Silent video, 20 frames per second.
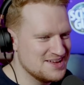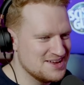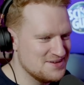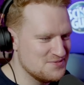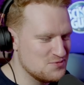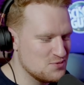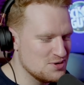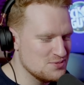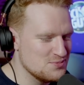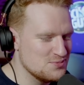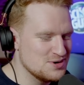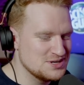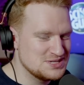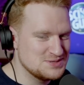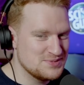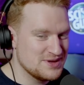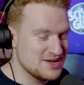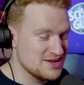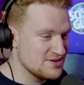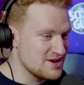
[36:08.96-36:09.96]
If one were
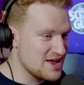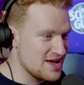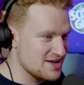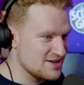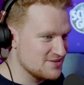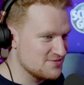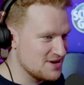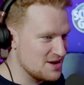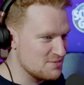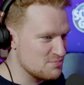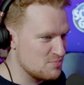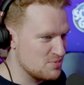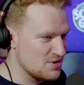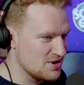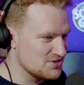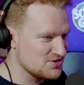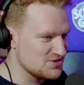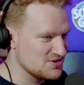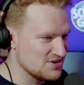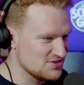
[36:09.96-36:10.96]
to be a AFAB
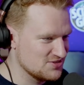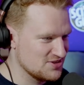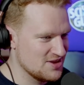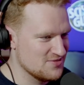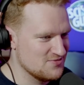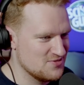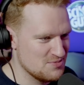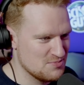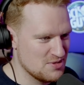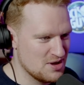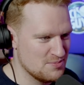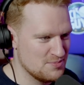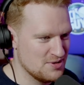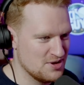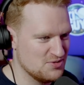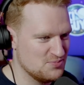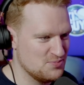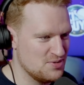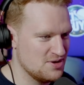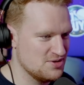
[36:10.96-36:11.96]
person, assigned female
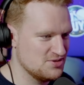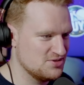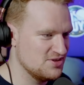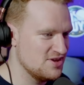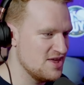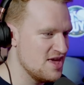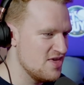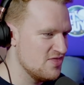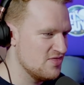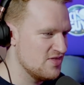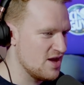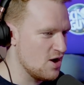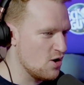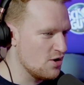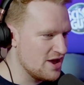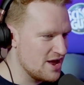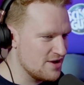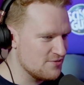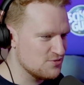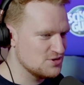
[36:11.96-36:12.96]
birth person, they
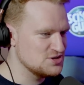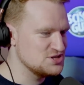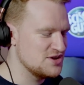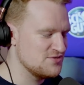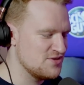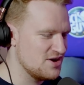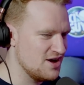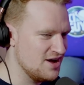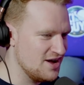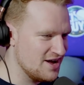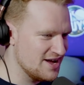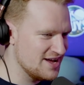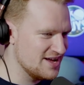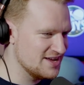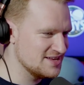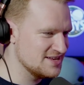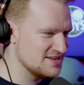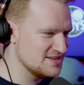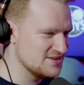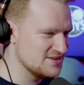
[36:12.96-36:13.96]
on average have a higher